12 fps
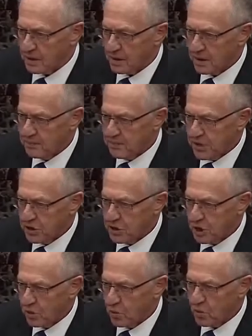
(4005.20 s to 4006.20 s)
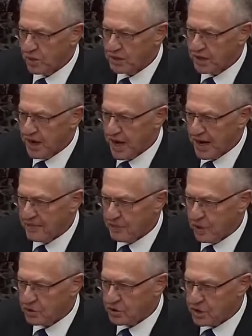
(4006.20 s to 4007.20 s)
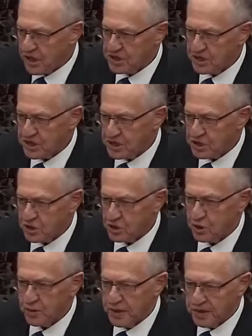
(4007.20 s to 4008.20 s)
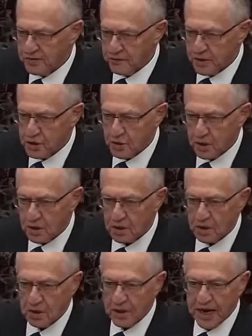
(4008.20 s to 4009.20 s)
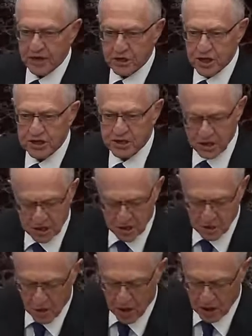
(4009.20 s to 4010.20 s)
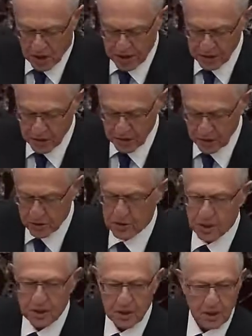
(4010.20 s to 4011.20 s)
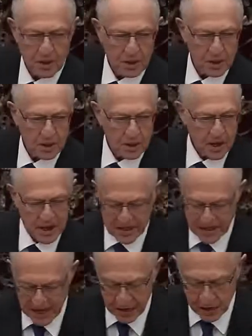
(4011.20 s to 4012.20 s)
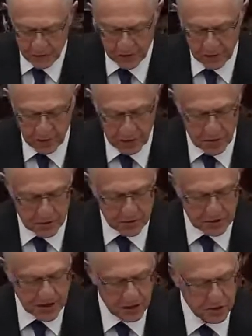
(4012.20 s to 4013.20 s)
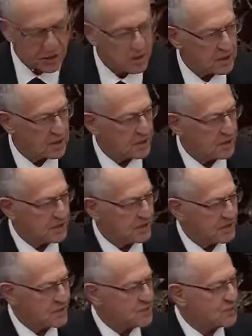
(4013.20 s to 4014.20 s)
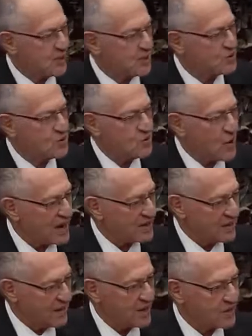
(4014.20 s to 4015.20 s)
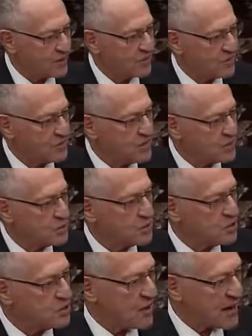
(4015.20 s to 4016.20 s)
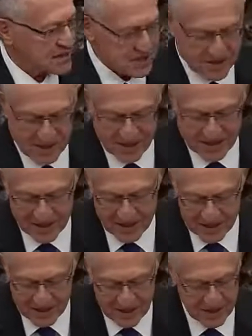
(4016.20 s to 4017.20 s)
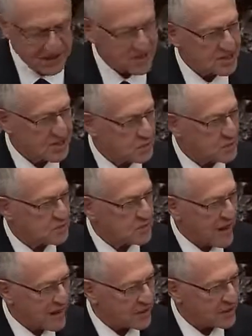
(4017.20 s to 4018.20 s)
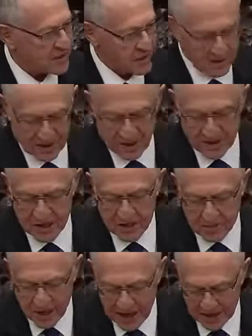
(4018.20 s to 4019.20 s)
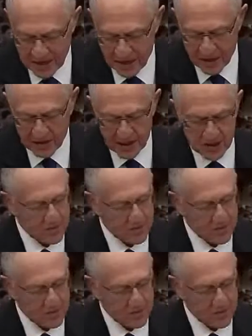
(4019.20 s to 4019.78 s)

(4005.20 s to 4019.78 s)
Impeaching would deny both justice to an individual and justice to our Constitution. I thank you for your close attention. It has been a great honor for me to address this distinguished matter, this body, on this